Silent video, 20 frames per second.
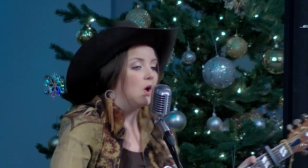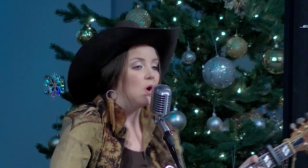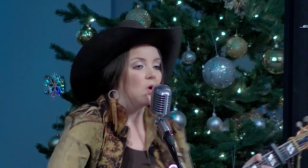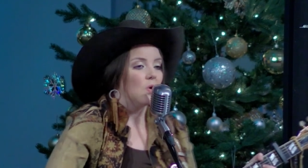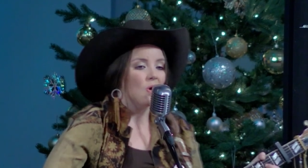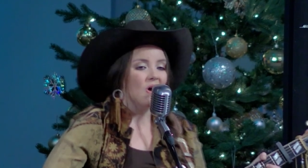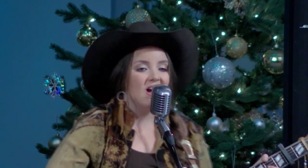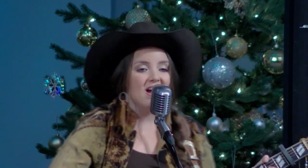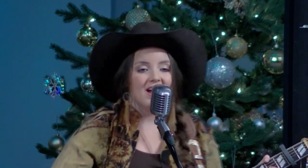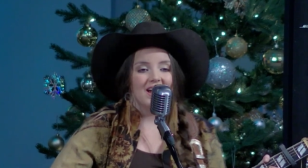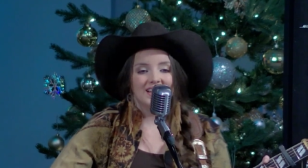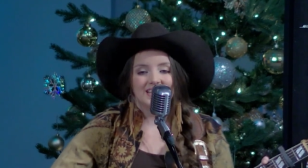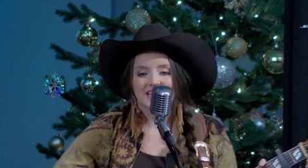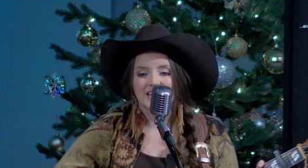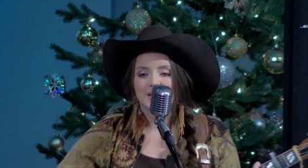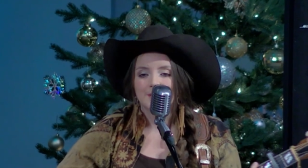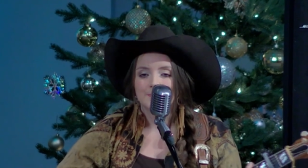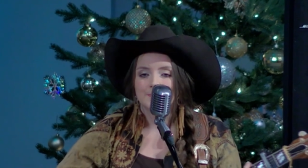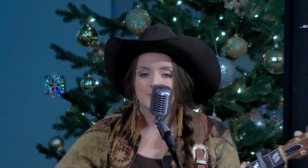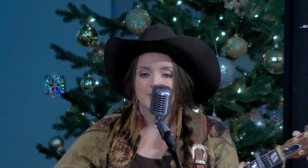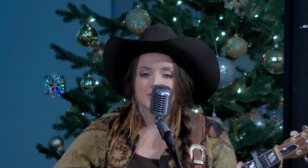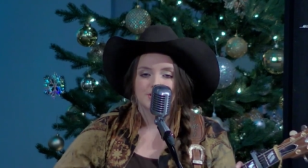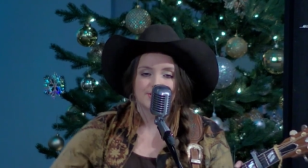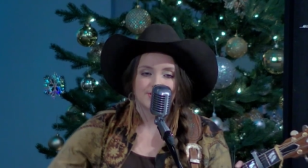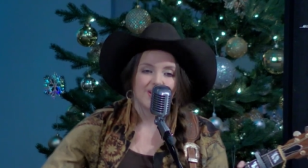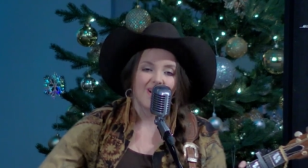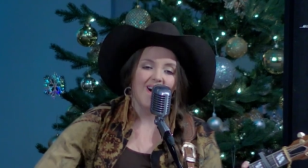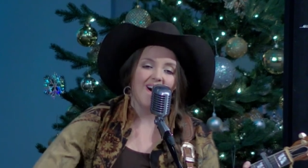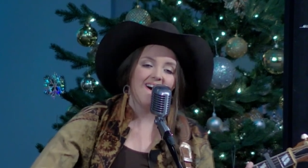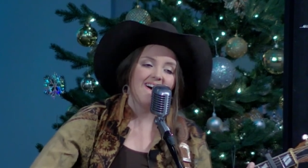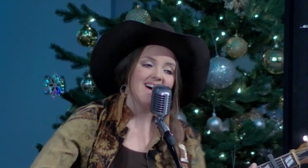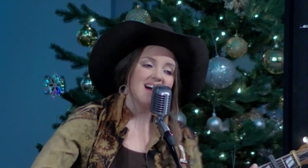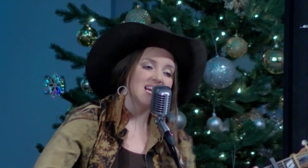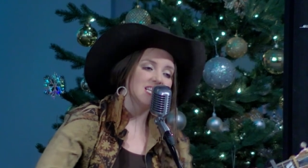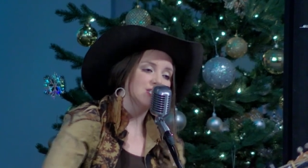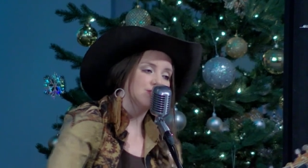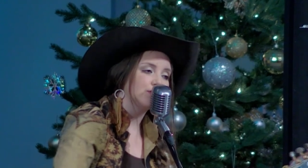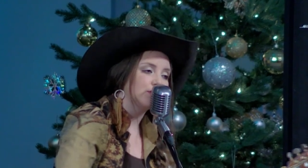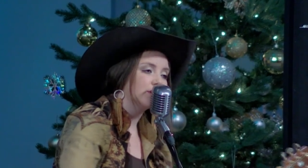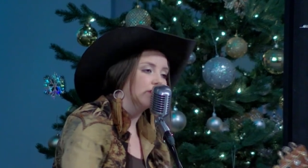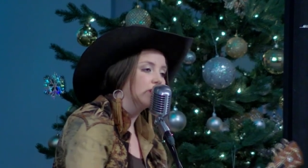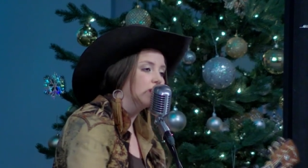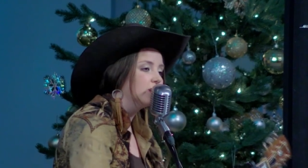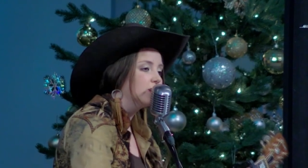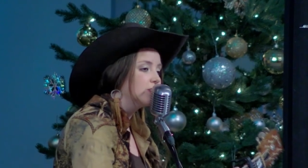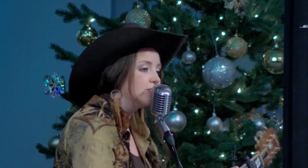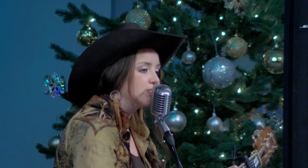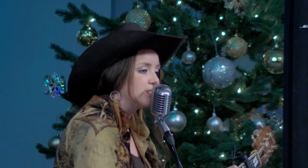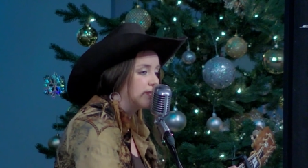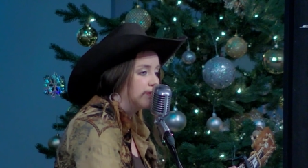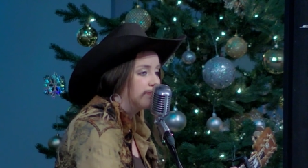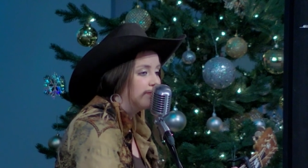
Well, he put toys for girls